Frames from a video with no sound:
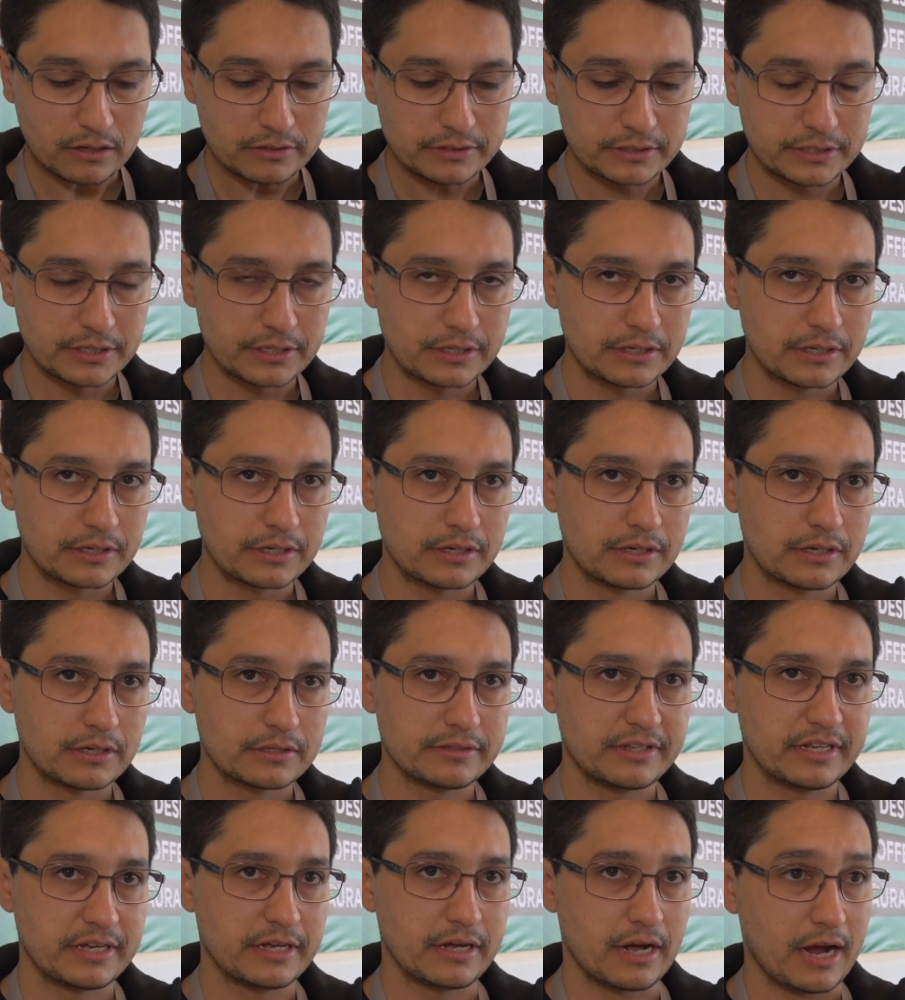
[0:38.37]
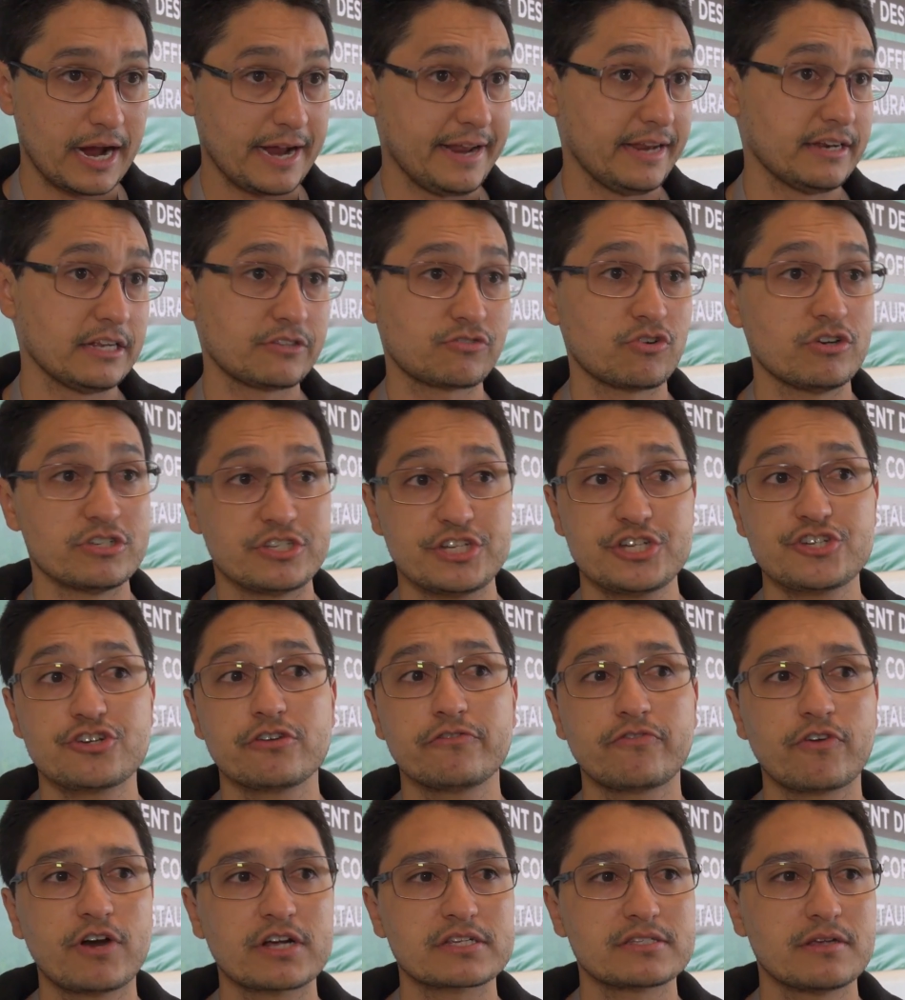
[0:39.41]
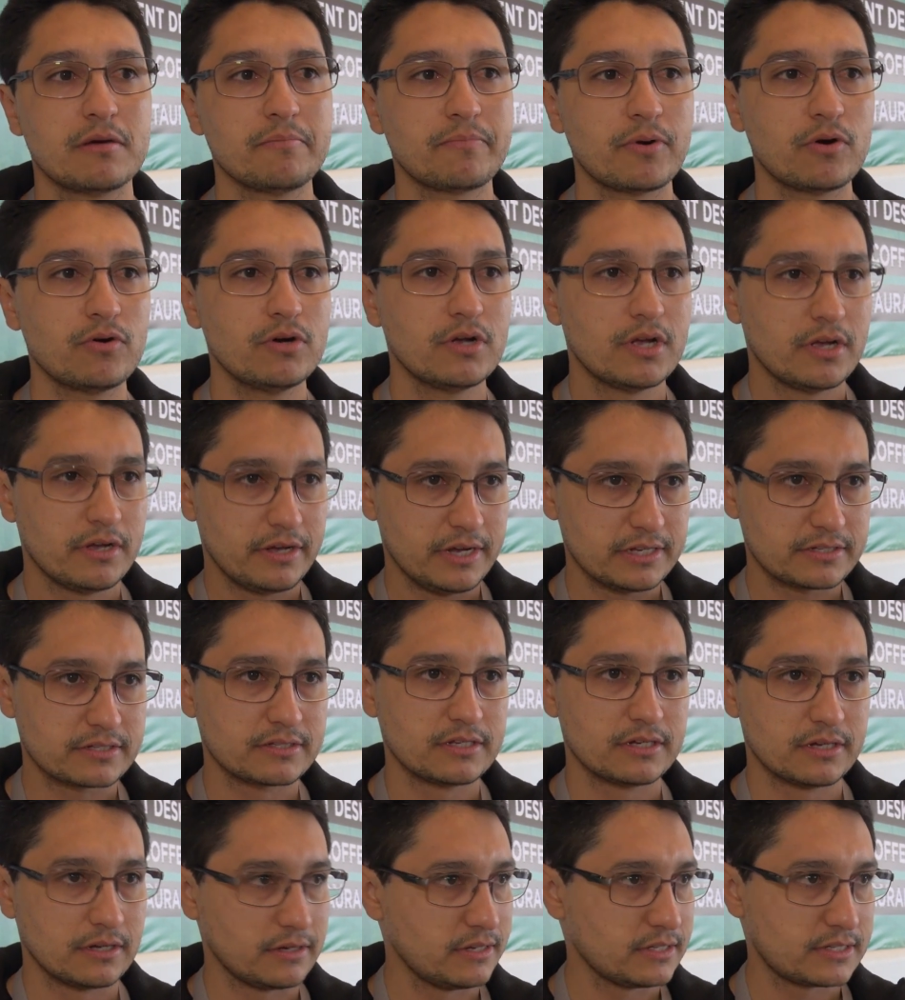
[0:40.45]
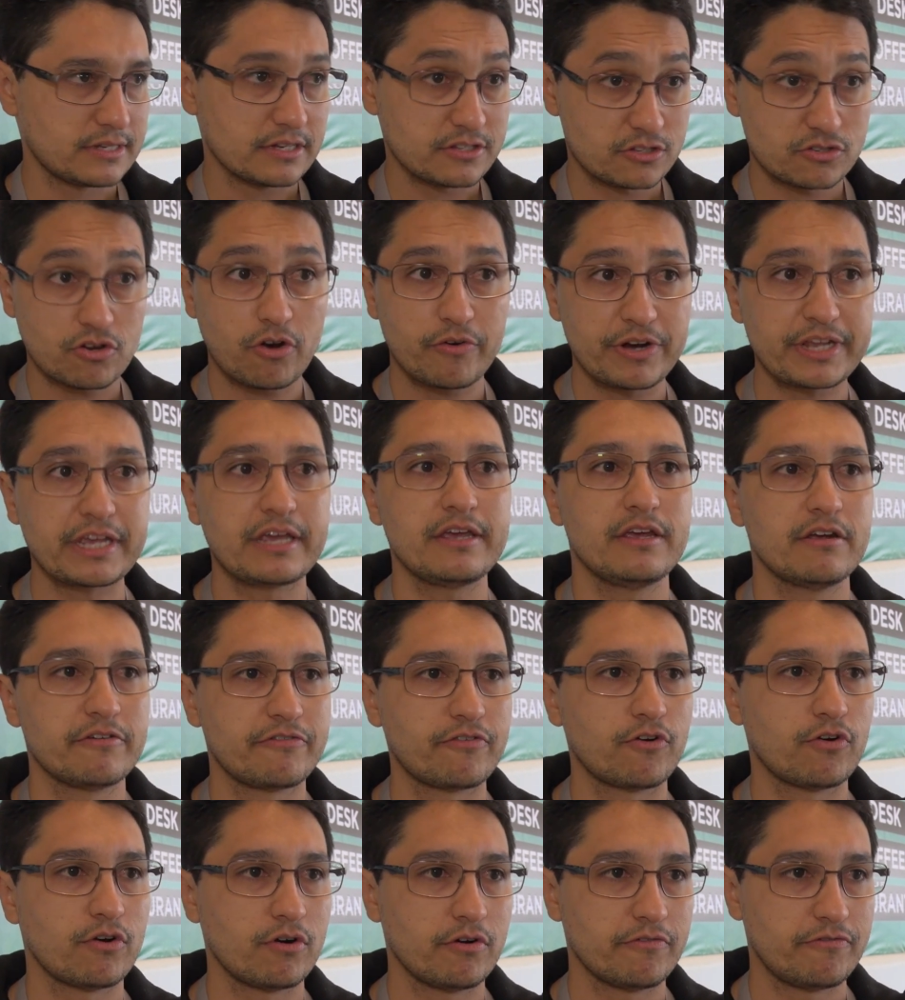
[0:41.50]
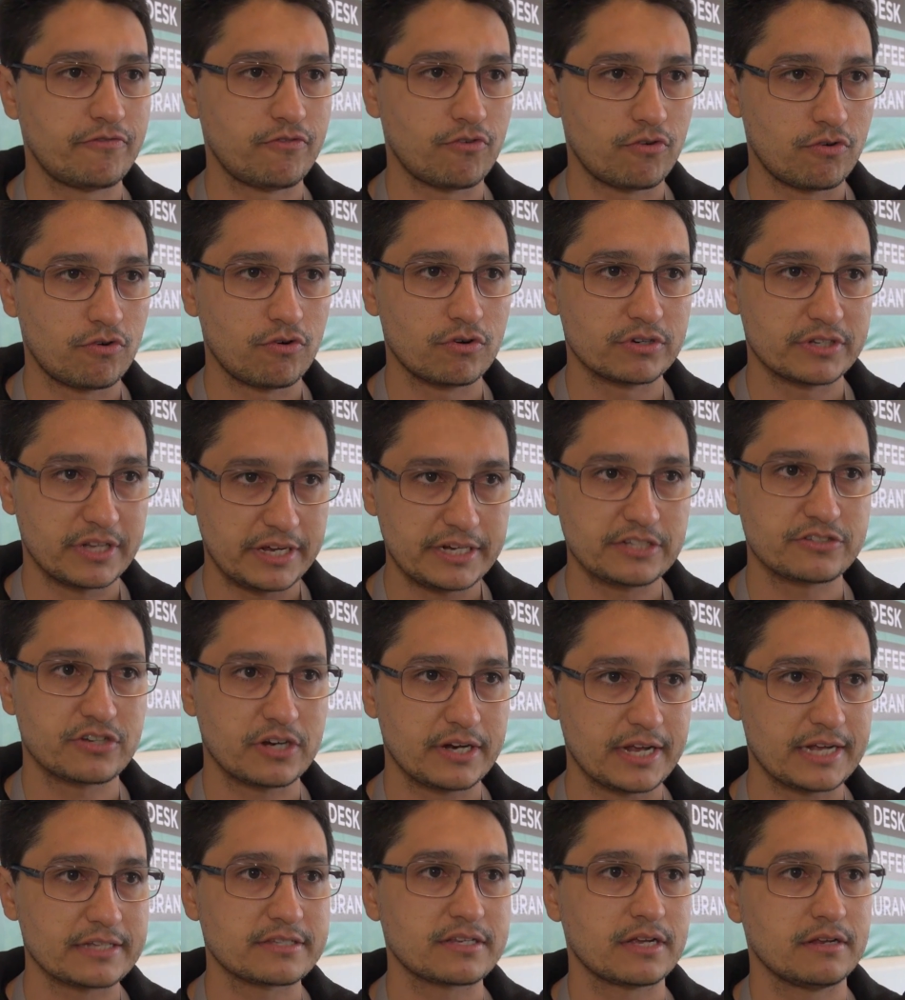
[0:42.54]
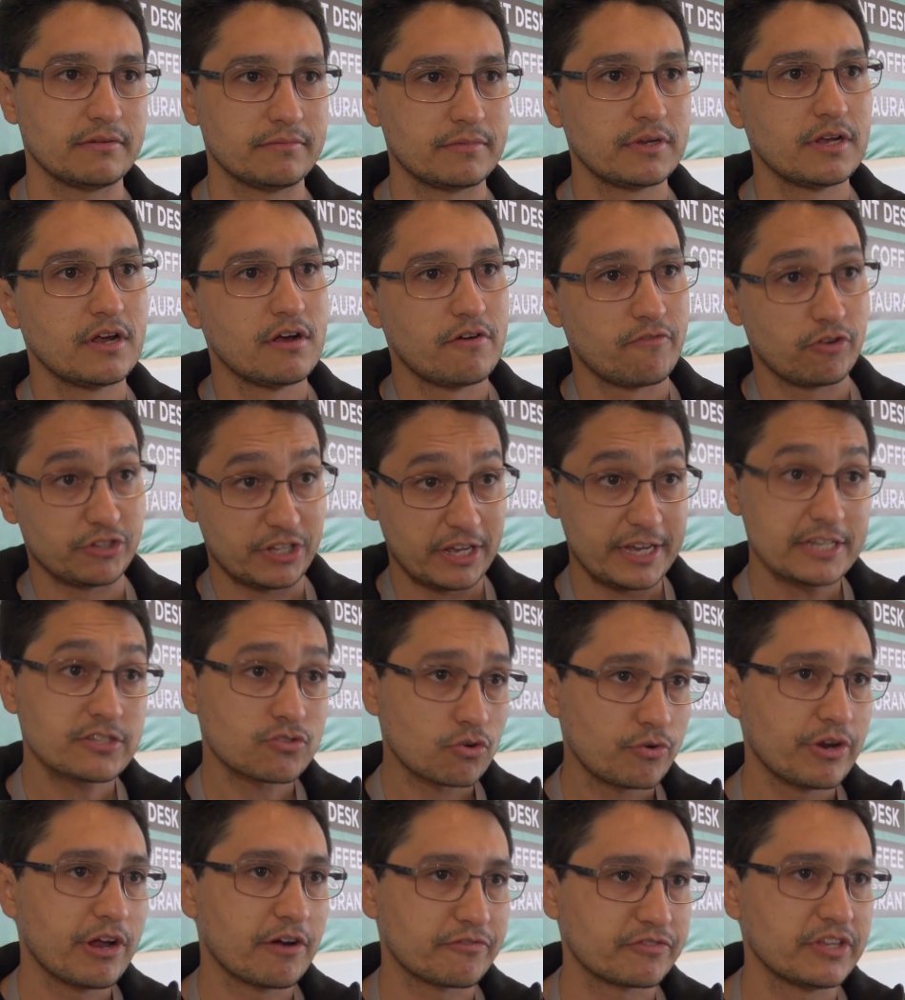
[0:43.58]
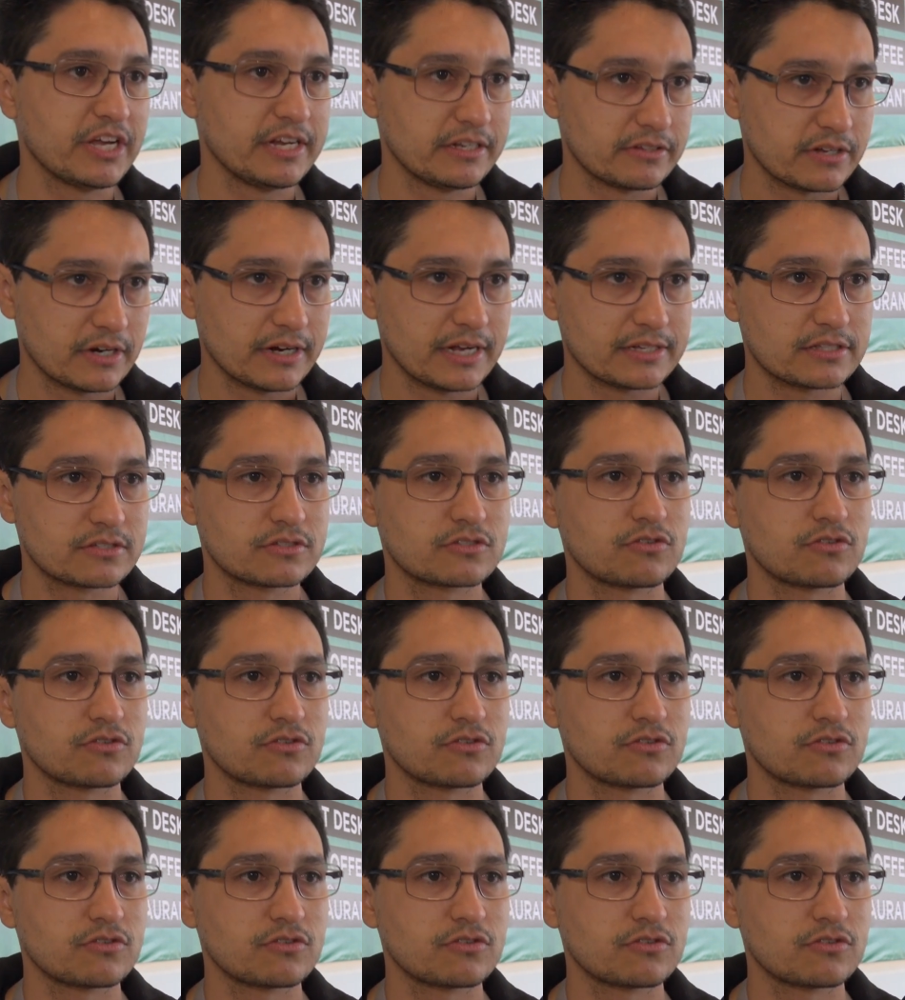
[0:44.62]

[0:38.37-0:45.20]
the the I A N A transition, for example, it's the it's a historic year for for the internet and for the history of the internet.